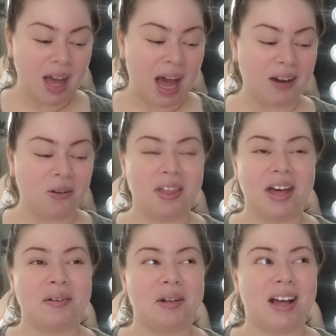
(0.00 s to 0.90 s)
I know
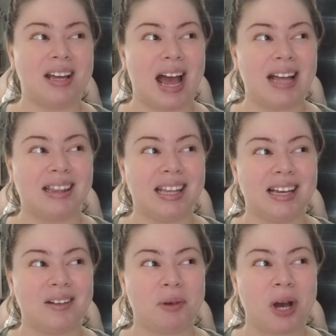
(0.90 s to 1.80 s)
that I
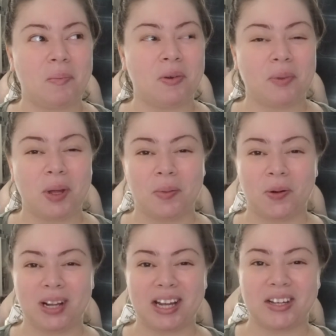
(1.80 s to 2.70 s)
think a couple of people
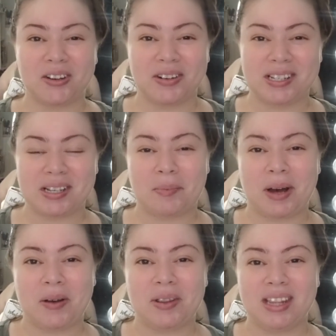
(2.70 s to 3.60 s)
were like curious
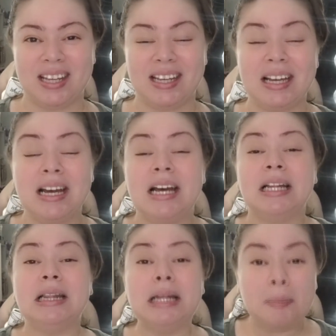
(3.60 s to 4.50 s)
about the
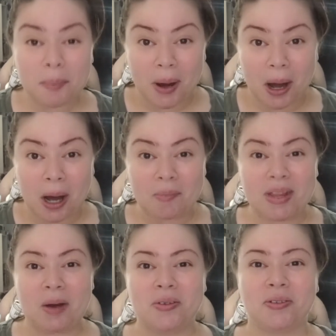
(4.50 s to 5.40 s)
lip balm
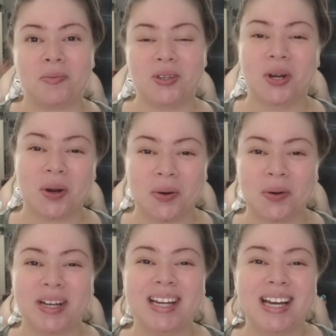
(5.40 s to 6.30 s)
that was from
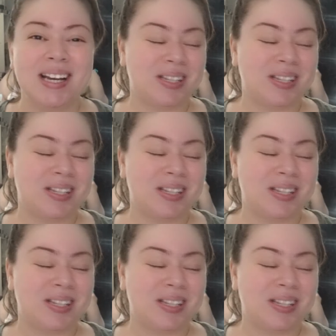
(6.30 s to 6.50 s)
Joey.